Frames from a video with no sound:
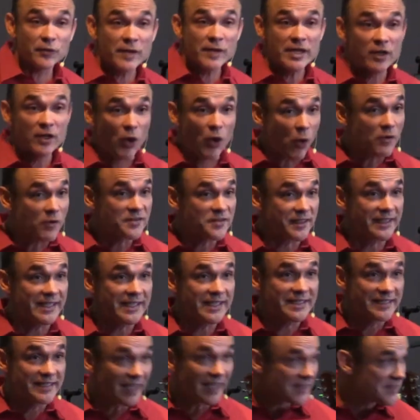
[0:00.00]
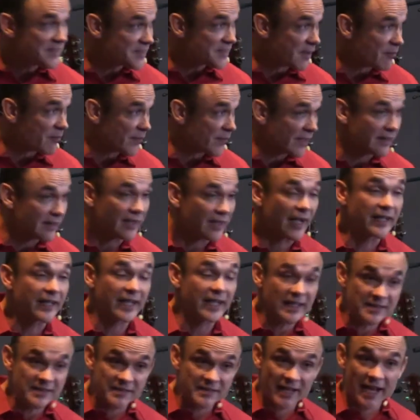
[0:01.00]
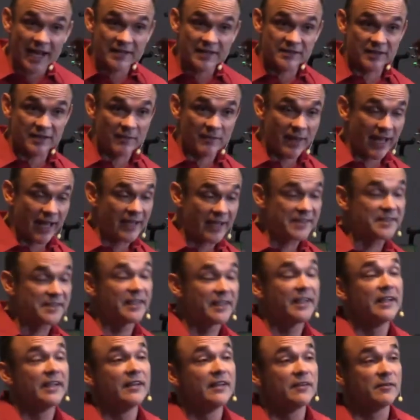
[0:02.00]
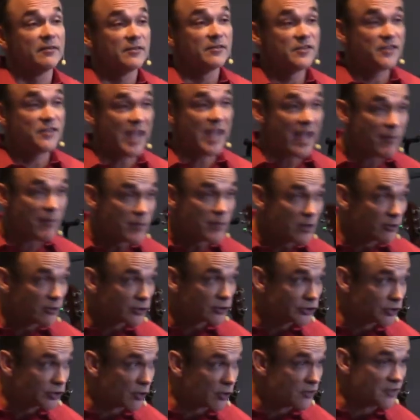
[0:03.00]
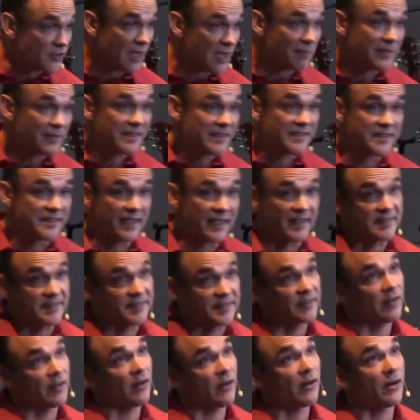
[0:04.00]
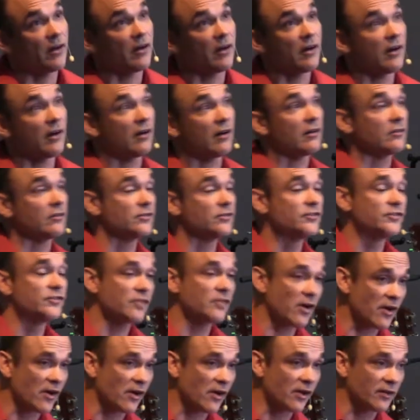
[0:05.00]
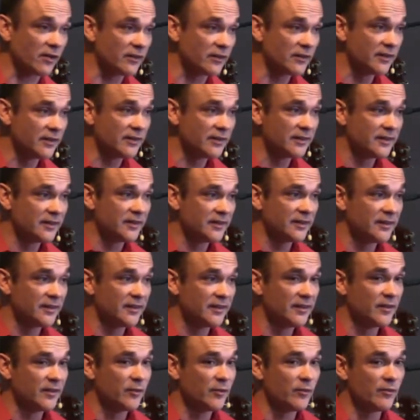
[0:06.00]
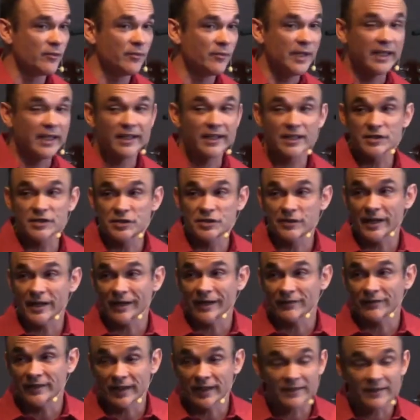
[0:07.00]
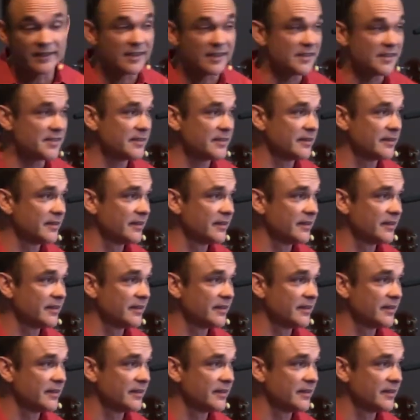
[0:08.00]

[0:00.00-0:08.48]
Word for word: he goes and he does something against God's commands. Samuel shows up and says, Oh, Saul, because you have done this,